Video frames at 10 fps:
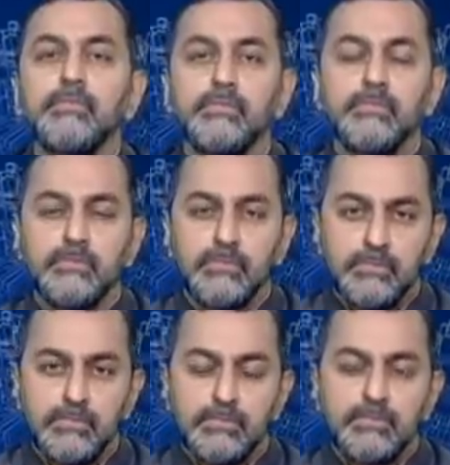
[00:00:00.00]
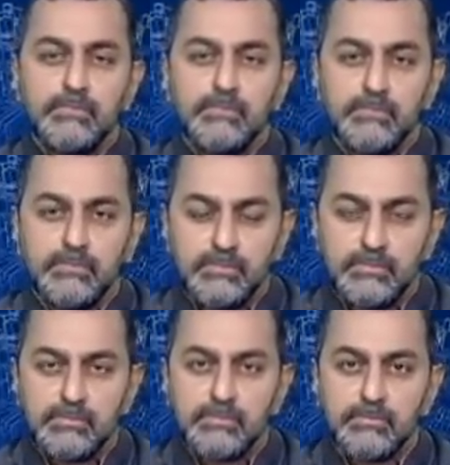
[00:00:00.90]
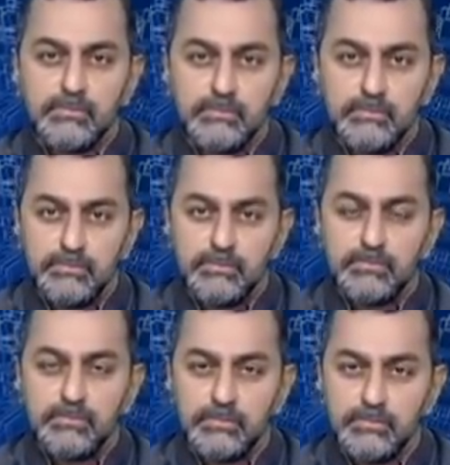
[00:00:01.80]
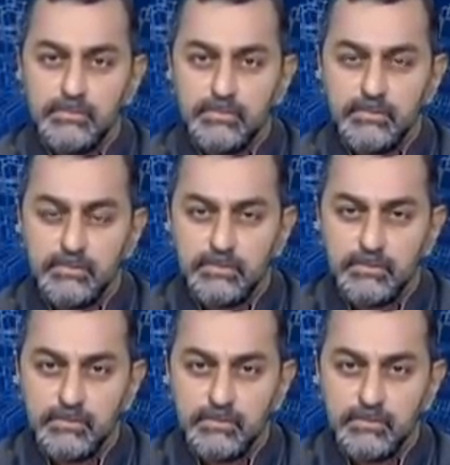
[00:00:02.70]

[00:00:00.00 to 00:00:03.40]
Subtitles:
This person isn't speaking.